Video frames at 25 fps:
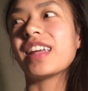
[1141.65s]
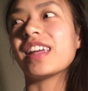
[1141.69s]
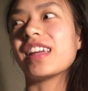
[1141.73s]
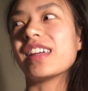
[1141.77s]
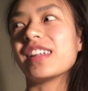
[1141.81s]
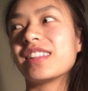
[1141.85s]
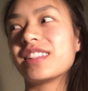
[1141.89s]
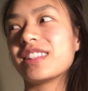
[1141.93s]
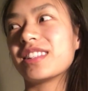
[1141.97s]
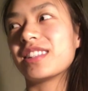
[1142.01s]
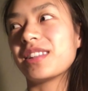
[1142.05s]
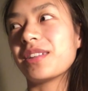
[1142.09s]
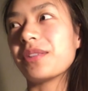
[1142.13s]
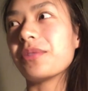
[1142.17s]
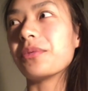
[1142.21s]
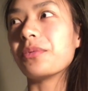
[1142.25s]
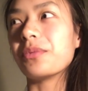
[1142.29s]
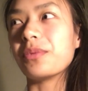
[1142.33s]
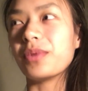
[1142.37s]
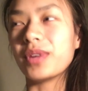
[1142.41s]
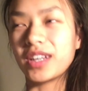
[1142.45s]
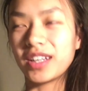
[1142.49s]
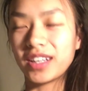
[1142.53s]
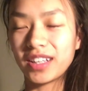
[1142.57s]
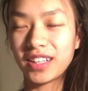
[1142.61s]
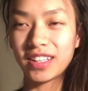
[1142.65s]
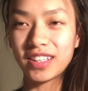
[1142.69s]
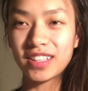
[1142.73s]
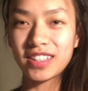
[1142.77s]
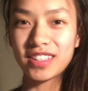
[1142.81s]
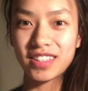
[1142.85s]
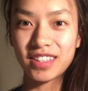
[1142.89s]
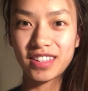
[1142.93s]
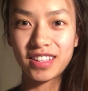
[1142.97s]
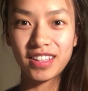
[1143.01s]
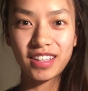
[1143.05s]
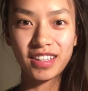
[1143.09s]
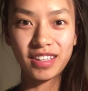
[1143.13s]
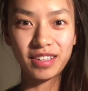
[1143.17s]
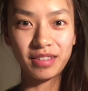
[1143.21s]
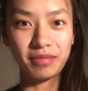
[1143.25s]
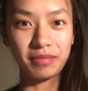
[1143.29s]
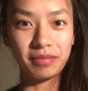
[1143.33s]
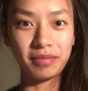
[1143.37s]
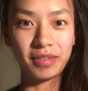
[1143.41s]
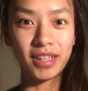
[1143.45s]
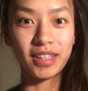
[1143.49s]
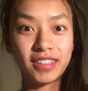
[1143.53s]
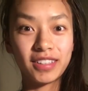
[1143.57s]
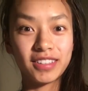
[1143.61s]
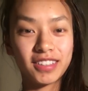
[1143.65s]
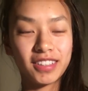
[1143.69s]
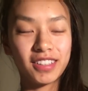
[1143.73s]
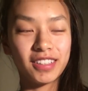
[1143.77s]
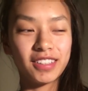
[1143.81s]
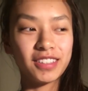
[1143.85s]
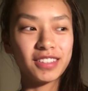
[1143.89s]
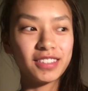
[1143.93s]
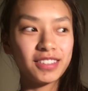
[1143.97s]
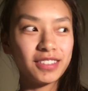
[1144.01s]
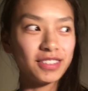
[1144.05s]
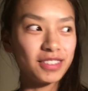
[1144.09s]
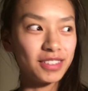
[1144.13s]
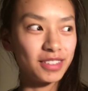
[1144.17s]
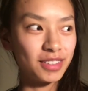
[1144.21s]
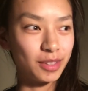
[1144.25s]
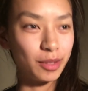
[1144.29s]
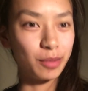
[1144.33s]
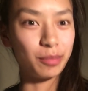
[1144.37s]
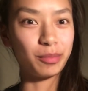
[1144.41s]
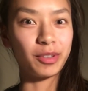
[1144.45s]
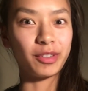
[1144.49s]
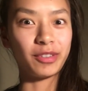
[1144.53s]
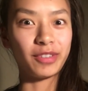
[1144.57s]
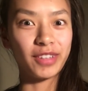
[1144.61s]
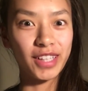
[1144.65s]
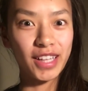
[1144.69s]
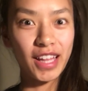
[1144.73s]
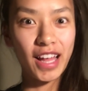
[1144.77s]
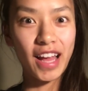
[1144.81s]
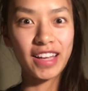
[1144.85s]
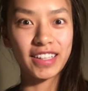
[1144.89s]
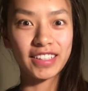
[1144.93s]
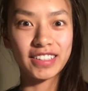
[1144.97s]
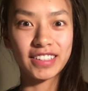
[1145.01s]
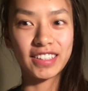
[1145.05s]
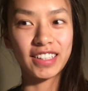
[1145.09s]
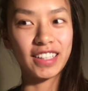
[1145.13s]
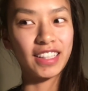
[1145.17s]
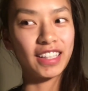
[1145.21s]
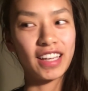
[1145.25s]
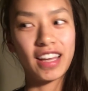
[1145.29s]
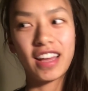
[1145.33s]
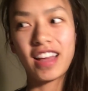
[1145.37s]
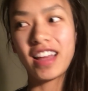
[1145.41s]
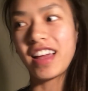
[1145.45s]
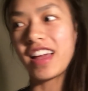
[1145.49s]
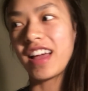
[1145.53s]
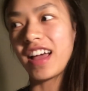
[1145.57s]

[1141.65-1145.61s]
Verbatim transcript: It's the weirdest thing, it's also super relaxing.